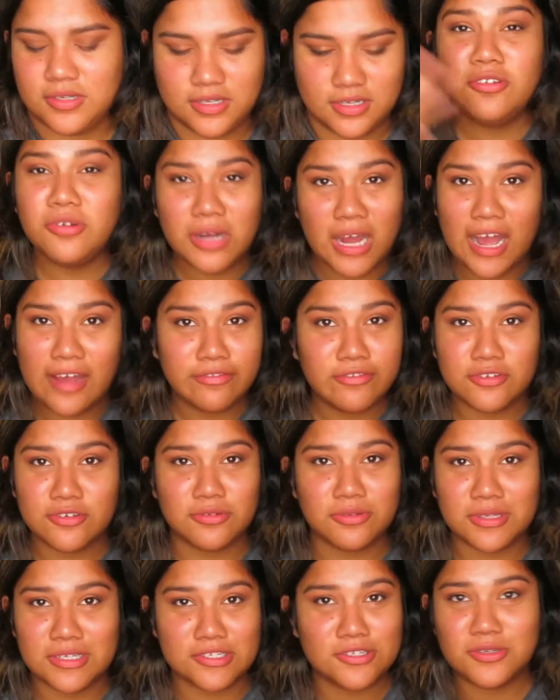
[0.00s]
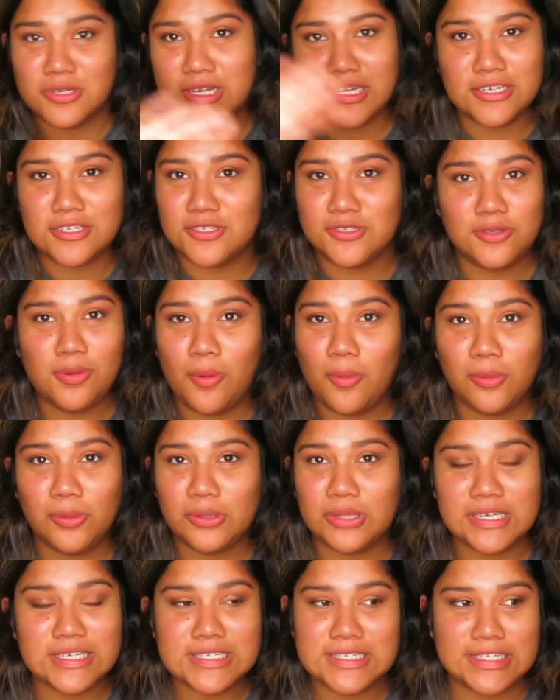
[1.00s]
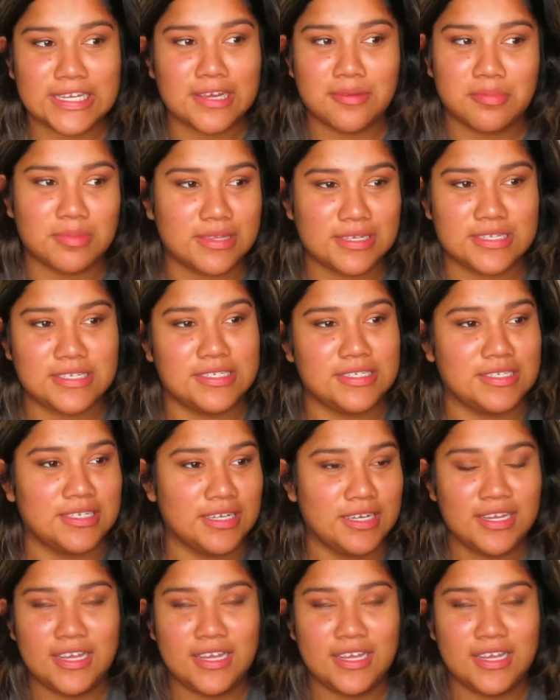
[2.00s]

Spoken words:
You don't have to do this. You can totally skip this